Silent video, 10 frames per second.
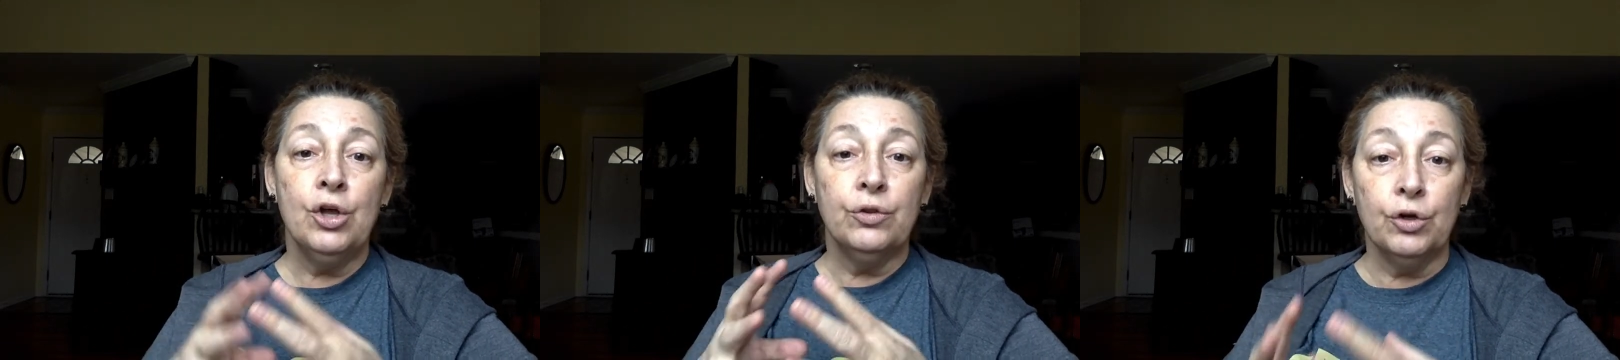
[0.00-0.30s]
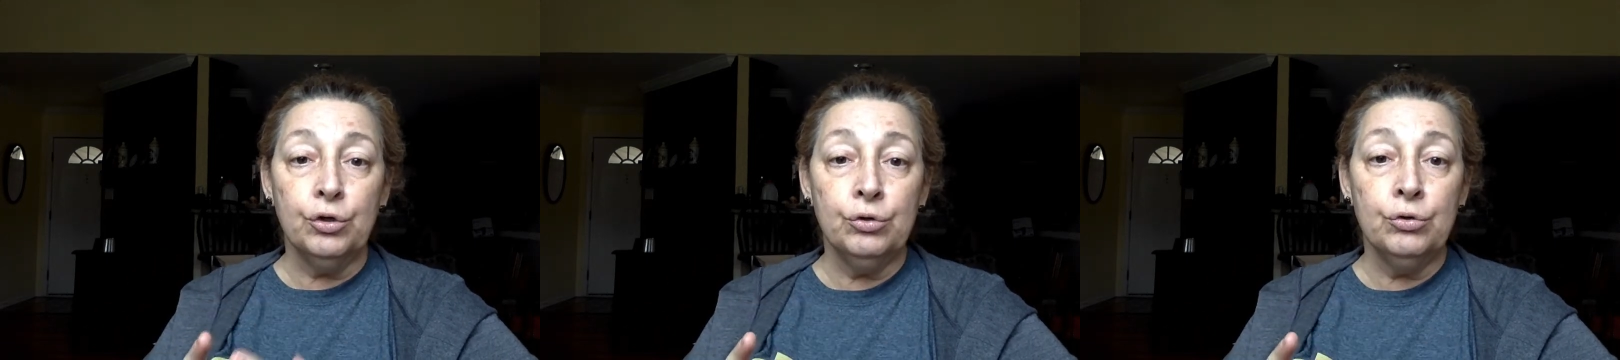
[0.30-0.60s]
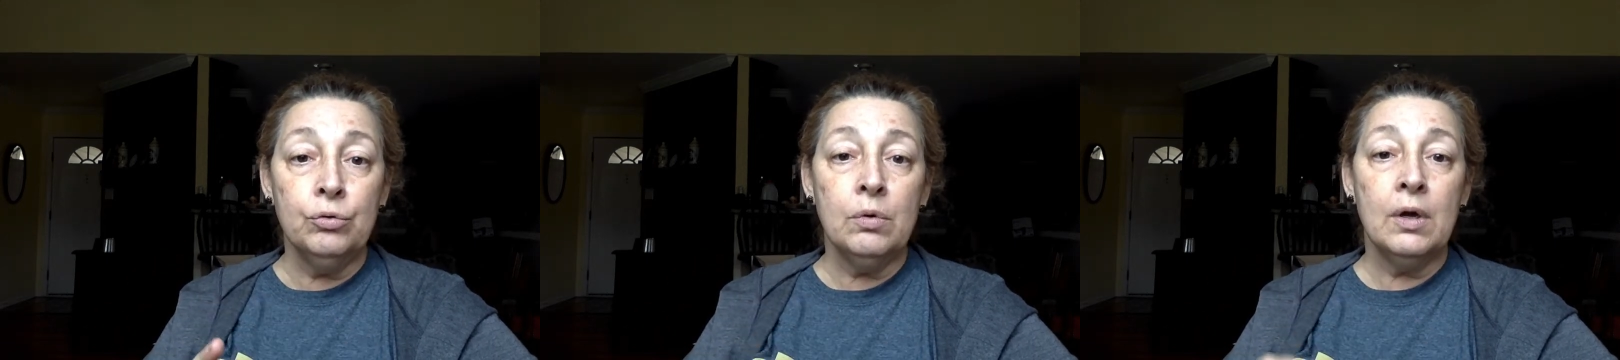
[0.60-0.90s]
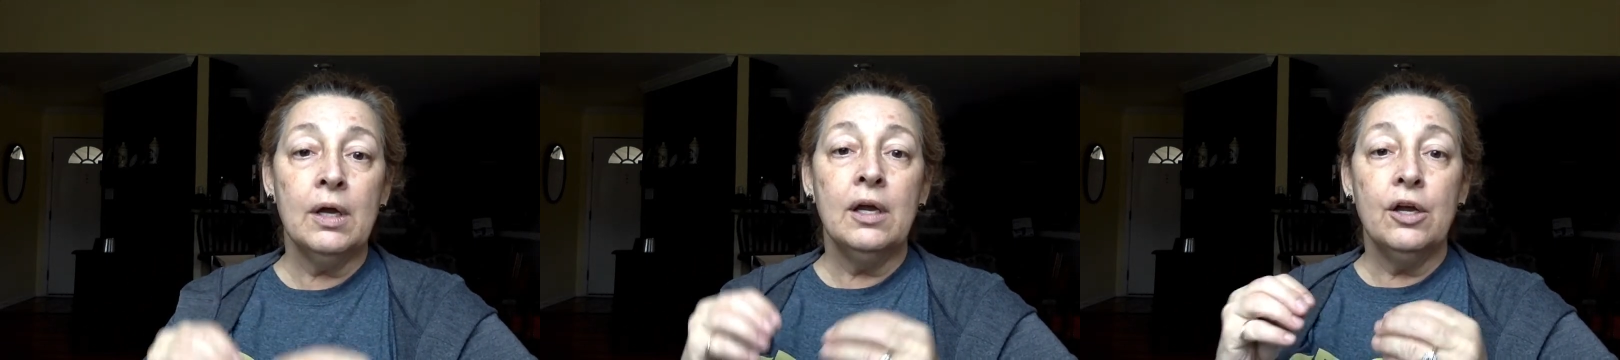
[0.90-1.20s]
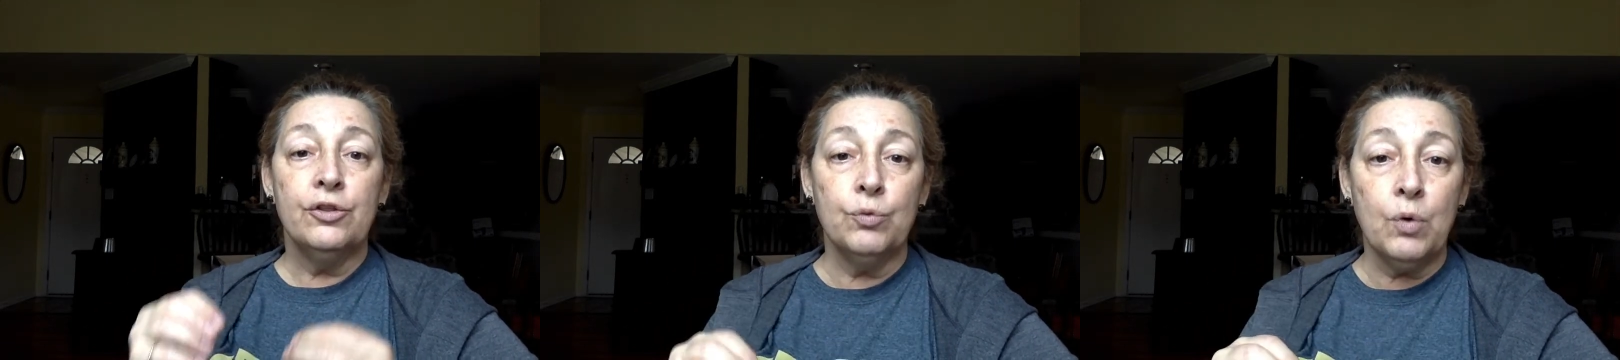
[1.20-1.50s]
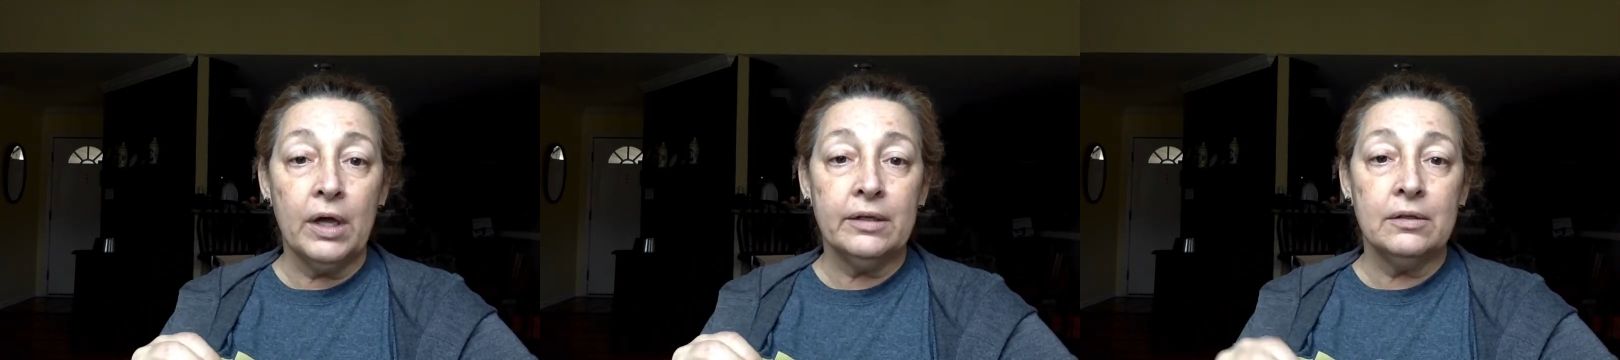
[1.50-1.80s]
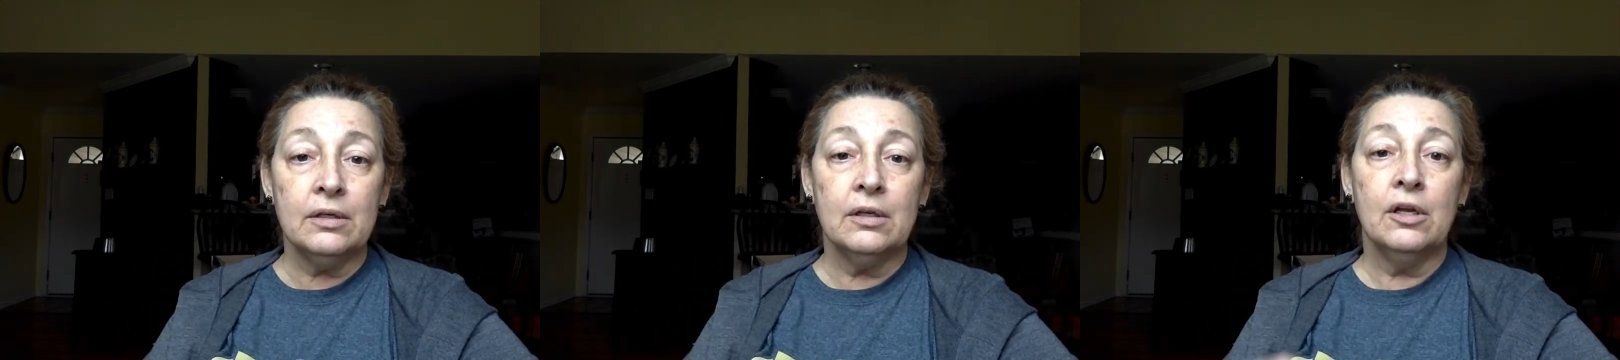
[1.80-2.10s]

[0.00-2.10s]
The who, the what,